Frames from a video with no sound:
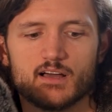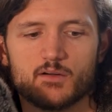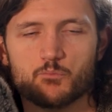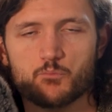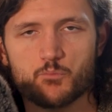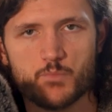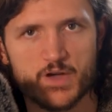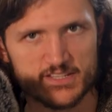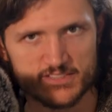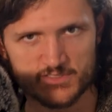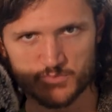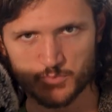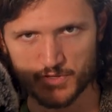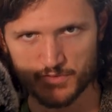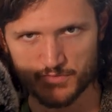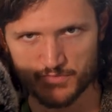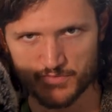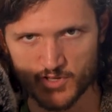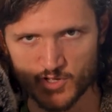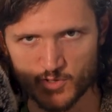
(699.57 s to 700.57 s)
mess
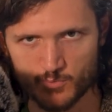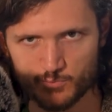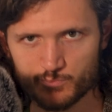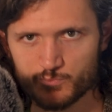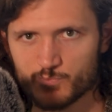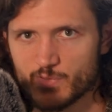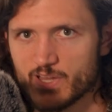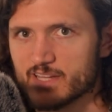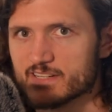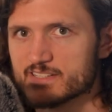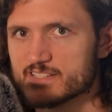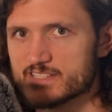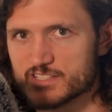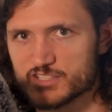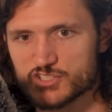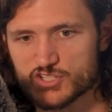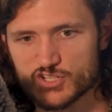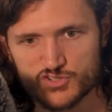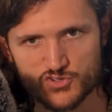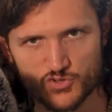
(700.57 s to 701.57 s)
with film and
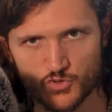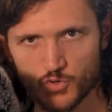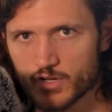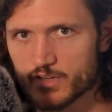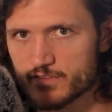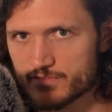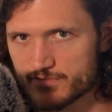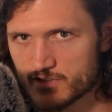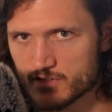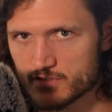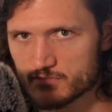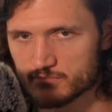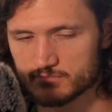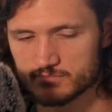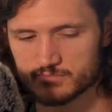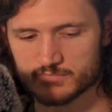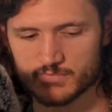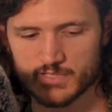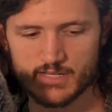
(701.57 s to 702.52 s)
destroy film.